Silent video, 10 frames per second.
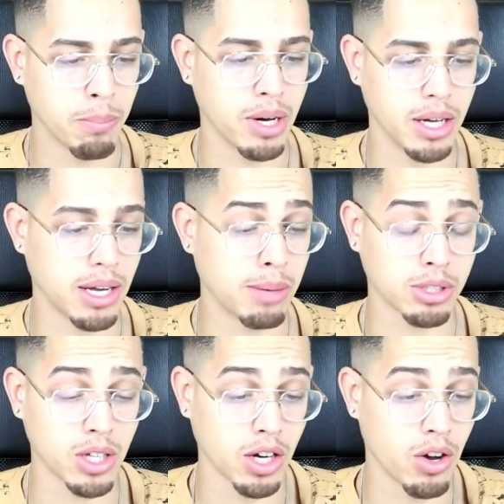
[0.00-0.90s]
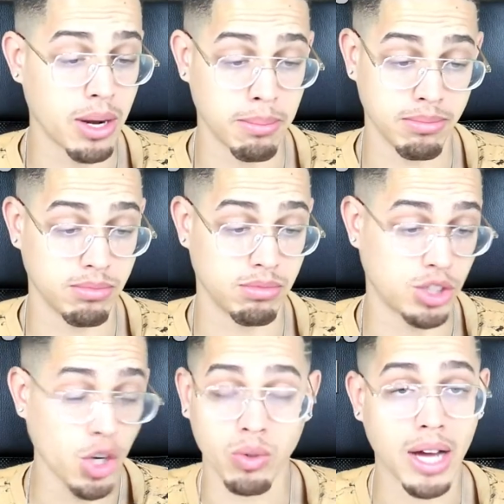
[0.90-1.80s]
But I'm just gonna go ahead and
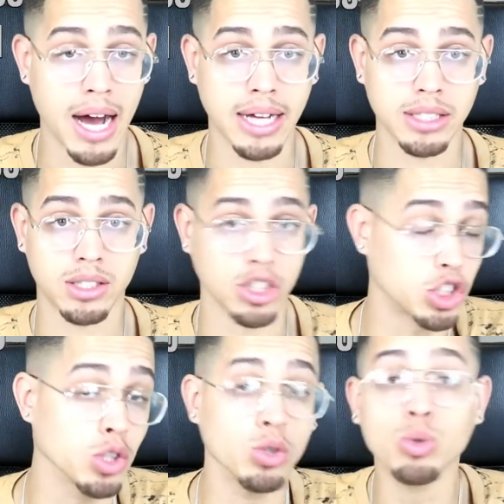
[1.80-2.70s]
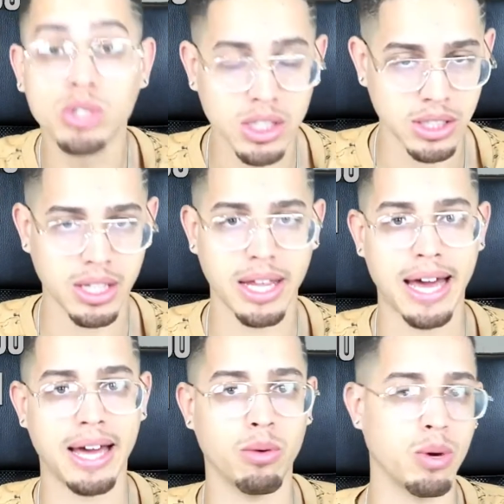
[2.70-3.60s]
show you guys the solution to
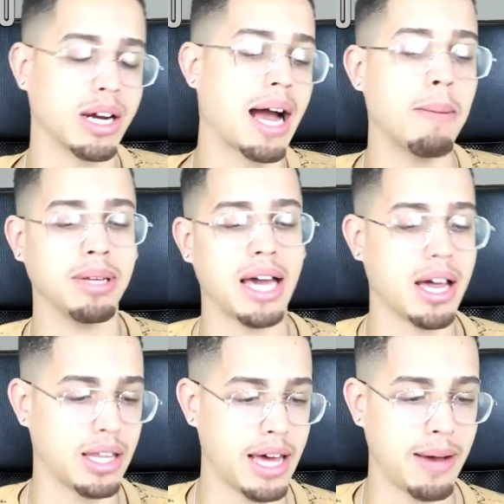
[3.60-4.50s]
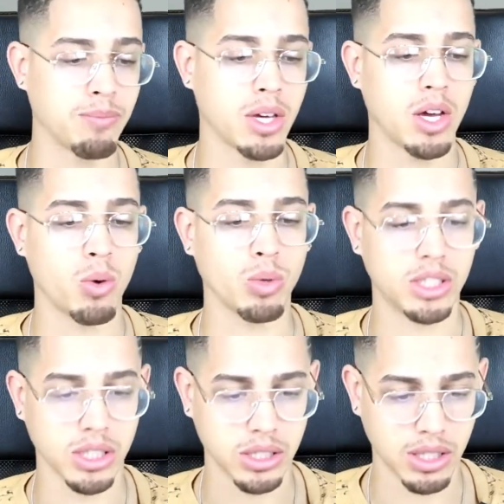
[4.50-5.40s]
that and what got me out of that,
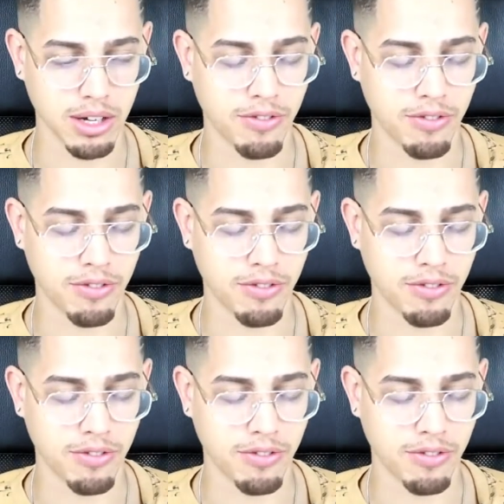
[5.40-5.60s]
which is